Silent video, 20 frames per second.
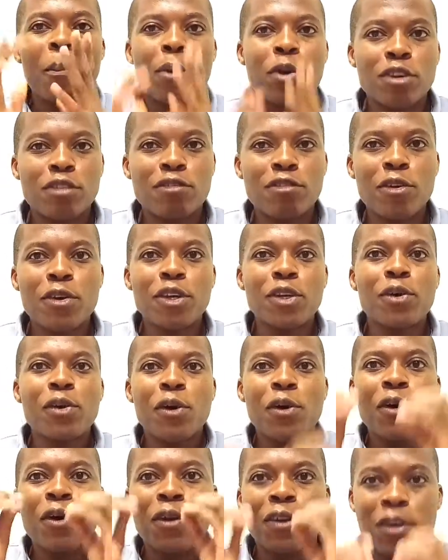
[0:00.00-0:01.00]
portfolio
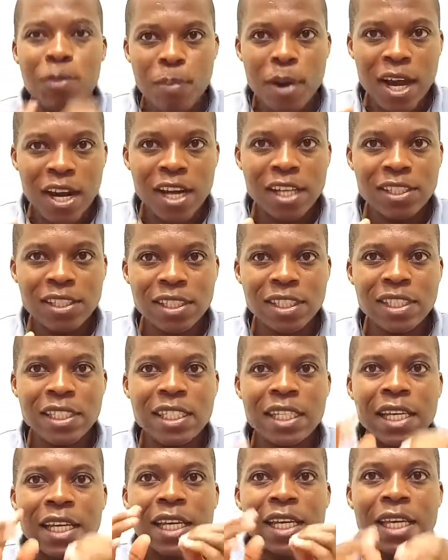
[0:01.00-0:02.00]

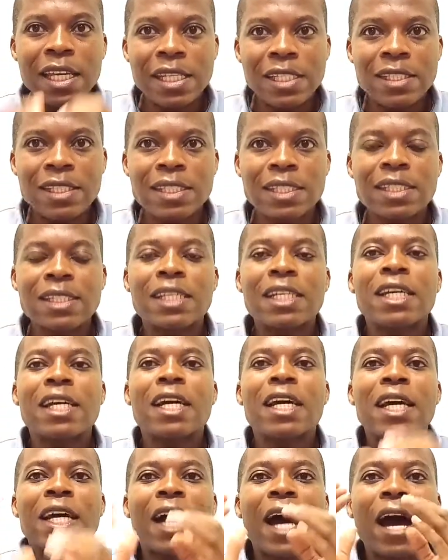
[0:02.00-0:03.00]
rebalancing is,
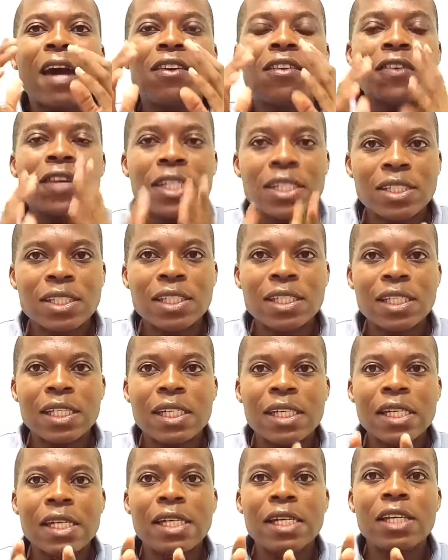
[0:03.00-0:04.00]
at
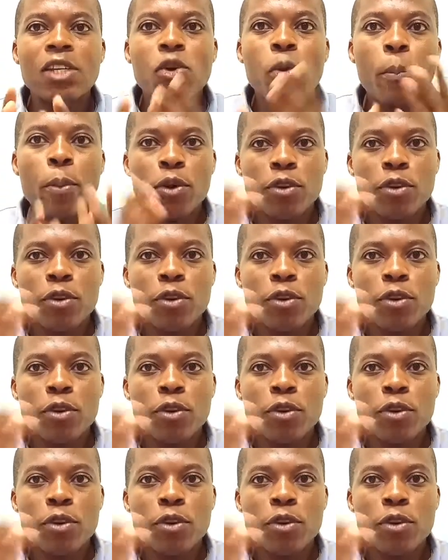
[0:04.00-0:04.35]
least in your